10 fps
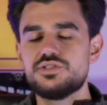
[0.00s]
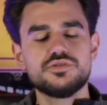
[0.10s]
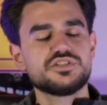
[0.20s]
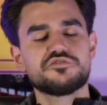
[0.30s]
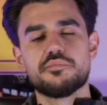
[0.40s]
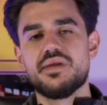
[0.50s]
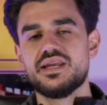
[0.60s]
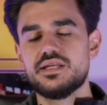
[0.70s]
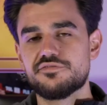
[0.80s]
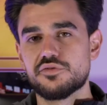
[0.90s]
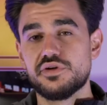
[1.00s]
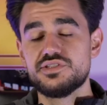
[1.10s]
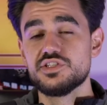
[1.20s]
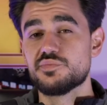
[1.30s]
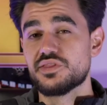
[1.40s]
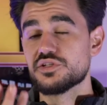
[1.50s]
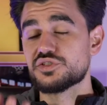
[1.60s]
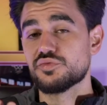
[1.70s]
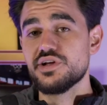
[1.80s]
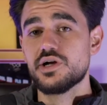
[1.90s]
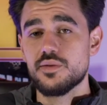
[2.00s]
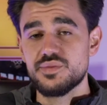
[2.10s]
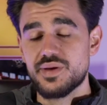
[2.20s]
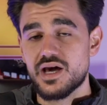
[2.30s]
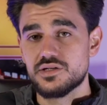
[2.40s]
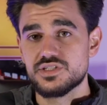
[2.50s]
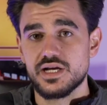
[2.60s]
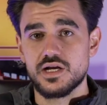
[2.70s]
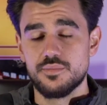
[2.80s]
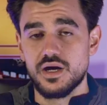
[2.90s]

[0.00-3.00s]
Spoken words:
do this for many different reasons, but there's 3 common patterns that come